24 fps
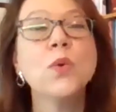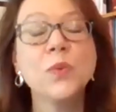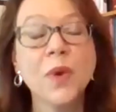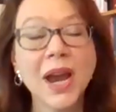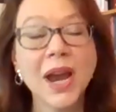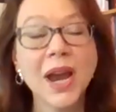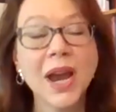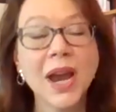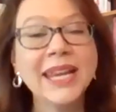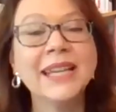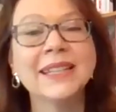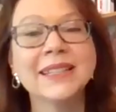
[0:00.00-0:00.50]

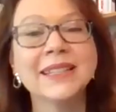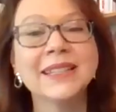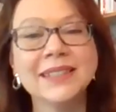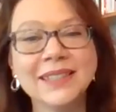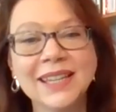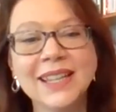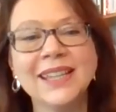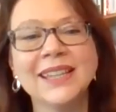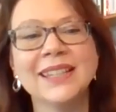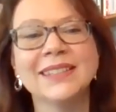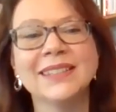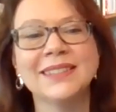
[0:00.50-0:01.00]
right.
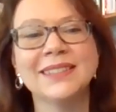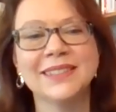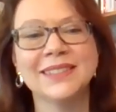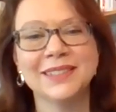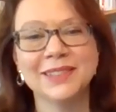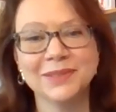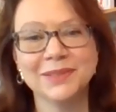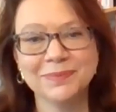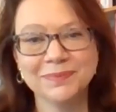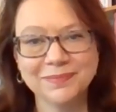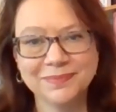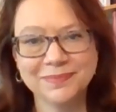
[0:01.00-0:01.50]
Yes.
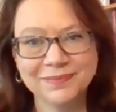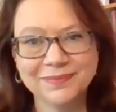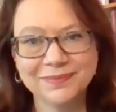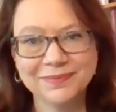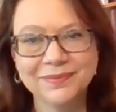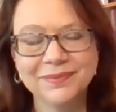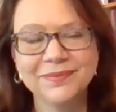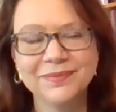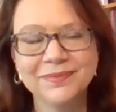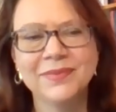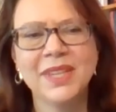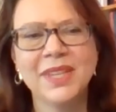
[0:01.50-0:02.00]
Yeah. And
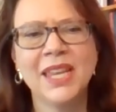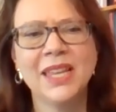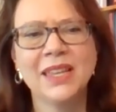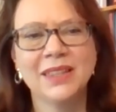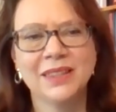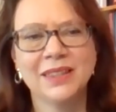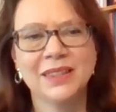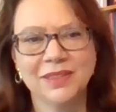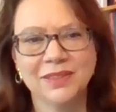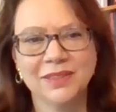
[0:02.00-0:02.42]
there in